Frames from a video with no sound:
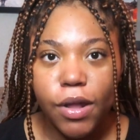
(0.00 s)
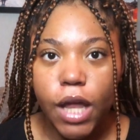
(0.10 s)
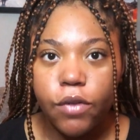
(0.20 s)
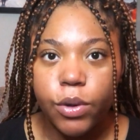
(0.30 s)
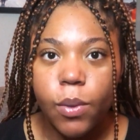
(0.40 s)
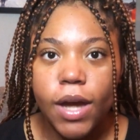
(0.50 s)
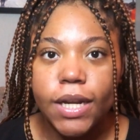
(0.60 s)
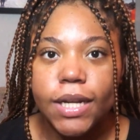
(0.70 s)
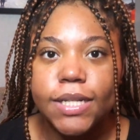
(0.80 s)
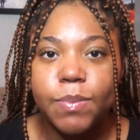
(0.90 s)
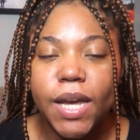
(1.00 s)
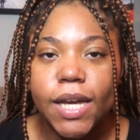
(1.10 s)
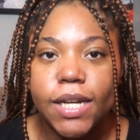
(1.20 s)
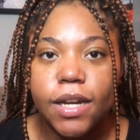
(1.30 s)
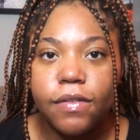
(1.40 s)
Everyone, it has
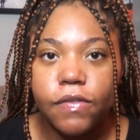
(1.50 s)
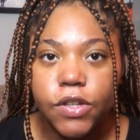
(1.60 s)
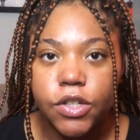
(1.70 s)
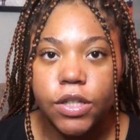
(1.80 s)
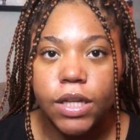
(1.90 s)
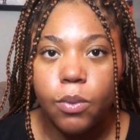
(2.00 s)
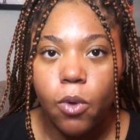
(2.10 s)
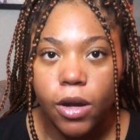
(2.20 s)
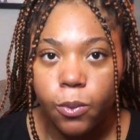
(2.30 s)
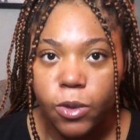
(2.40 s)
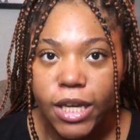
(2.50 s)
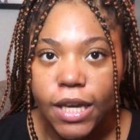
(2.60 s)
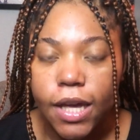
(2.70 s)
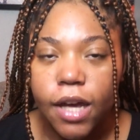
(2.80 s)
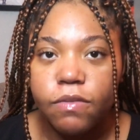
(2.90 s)
been officially 1
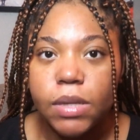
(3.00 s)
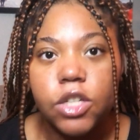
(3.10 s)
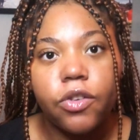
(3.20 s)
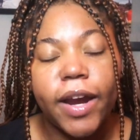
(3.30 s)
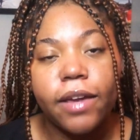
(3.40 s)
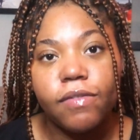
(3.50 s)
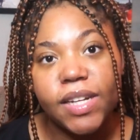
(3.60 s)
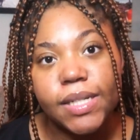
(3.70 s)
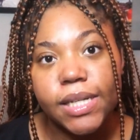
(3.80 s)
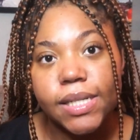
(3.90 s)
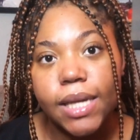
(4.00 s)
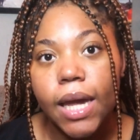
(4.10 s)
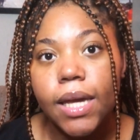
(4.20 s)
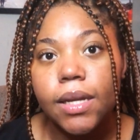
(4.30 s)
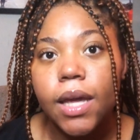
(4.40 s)
week of me trying Fenty
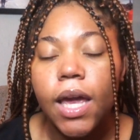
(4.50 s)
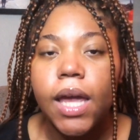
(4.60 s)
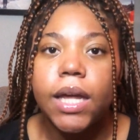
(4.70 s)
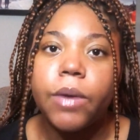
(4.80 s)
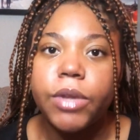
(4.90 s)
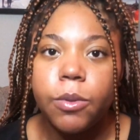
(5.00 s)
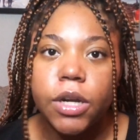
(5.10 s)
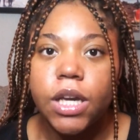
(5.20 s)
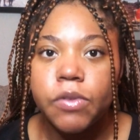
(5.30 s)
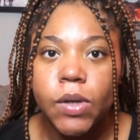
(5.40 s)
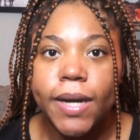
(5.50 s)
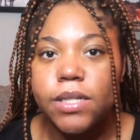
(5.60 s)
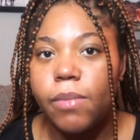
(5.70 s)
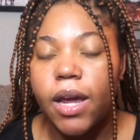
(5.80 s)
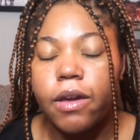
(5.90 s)
Skin, and I really want to give you
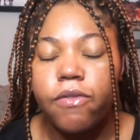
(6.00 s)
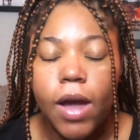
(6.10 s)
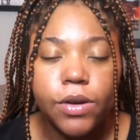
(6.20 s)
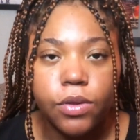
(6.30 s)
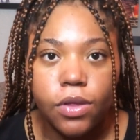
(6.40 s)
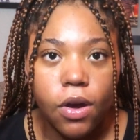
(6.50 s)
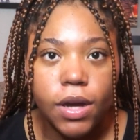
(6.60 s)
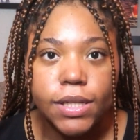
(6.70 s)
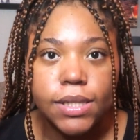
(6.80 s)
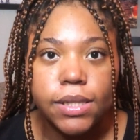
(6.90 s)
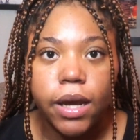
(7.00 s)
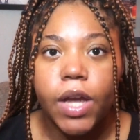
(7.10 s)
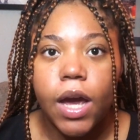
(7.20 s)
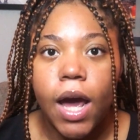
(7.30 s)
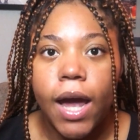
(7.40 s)
guys my final thoughts.
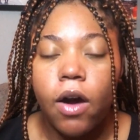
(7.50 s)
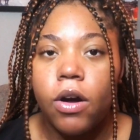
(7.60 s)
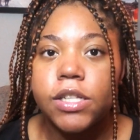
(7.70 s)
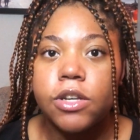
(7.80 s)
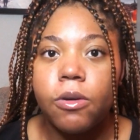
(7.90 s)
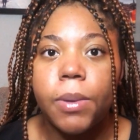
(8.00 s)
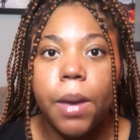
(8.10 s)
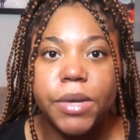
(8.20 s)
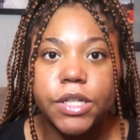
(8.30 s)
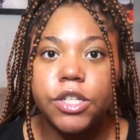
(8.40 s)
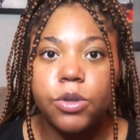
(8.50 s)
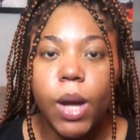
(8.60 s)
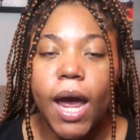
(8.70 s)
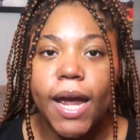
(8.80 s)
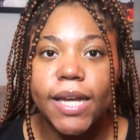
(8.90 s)
I also am coming to you
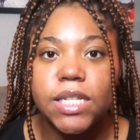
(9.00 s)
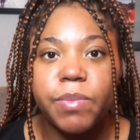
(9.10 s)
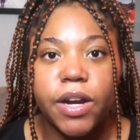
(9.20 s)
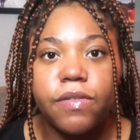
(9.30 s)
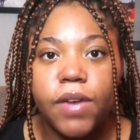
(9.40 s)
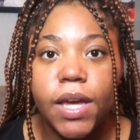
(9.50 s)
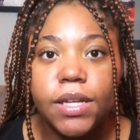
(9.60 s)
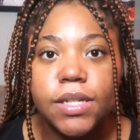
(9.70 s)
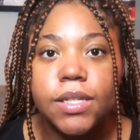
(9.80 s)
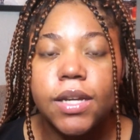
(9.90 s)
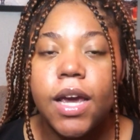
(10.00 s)
guys barefaced,